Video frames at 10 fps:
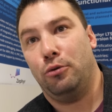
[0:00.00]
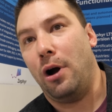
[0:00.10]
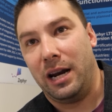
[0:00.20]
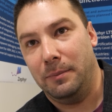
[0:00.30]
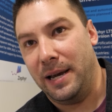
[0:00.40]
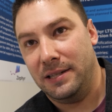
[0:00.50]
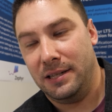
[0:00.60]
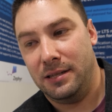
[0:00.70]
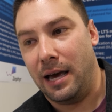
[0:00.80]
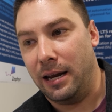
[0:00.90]
product
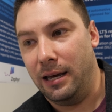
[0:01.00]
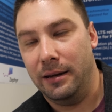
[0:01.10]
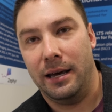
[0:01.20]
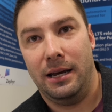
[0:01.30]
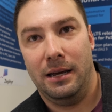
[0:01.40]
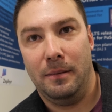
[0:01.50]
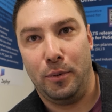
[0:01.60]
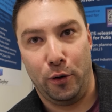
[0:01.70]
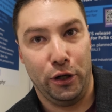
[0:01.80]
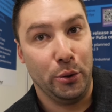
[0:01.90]
basis, not a
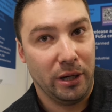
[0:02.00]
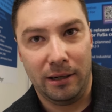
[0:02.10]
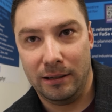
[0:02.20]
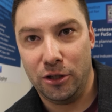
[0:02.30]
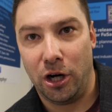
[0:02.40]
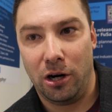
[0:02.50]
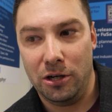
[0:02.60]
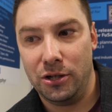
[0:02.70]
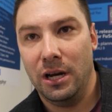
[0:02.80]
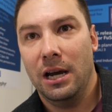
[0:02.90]
per unit
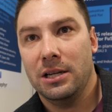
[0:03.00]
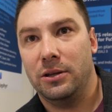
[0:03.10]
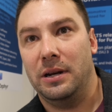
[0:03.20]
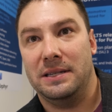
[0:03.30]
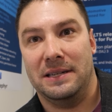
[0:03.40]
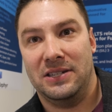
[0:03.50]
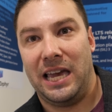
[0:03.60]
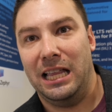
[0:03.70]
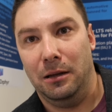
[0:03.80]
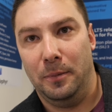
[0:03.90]
charge, so that it's a
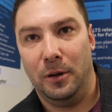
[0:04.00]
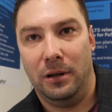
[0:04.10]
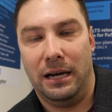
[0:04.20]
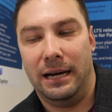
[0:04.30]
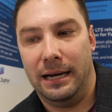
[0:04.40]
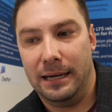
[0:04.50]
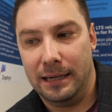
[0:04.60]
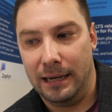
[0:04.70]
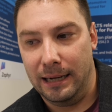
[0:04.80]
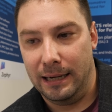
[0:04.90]
scalable
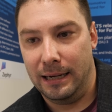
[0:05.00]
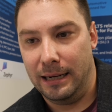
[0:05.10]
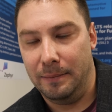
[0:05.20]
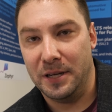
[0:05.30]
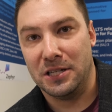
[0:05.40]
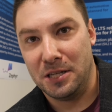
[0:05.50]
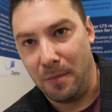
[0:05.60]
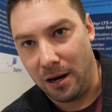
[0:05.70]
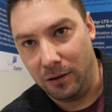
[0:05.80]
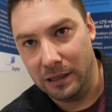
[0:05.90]
business
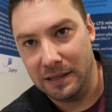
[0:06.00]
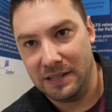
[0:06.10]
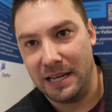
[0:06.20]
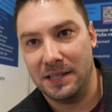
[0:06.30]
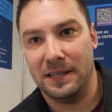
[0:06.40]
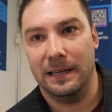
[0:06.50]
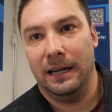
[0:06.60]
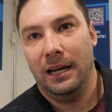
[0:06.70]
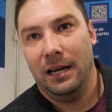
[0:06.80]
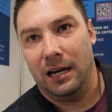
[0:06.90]
model in the sense that
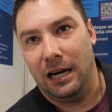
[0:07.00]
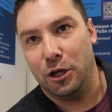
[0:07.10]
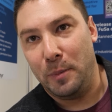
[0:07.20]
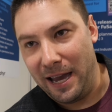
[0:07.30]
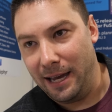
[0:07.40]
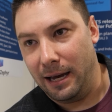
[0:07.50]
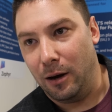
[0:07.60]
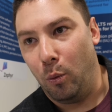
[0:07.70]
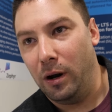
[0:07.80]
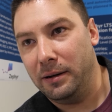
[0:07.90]
you pay
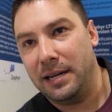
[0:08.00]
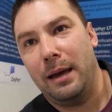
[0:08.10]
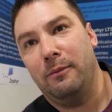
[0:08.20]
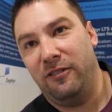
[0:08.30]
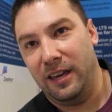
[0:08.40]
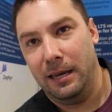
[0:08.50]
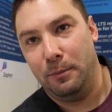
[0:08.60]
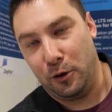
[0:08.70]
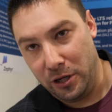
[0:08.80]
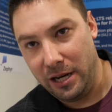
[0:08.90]
a one-time fee
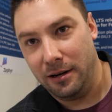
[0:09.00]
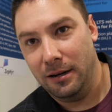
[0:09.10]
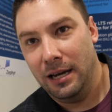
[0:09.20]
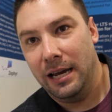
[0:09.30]
per year